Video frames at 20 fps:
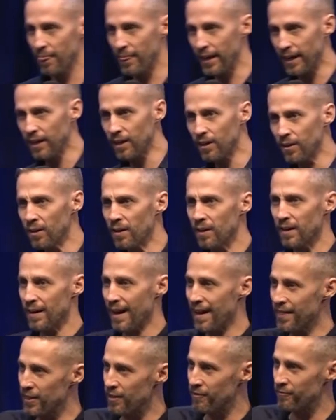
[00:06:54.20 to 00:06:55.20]
There,
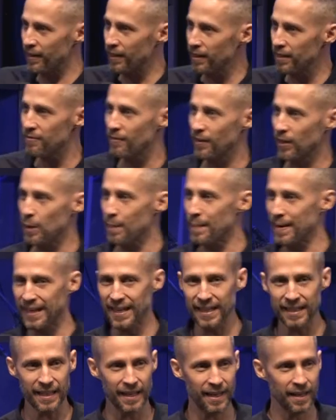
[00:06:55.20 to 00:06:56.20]
at the very, very
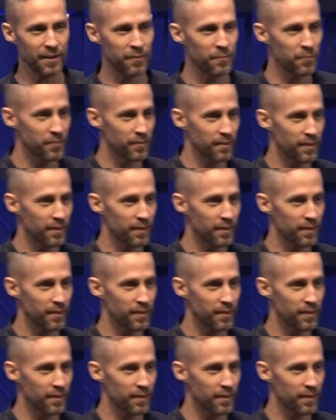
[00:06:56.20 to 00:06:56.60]
beginning,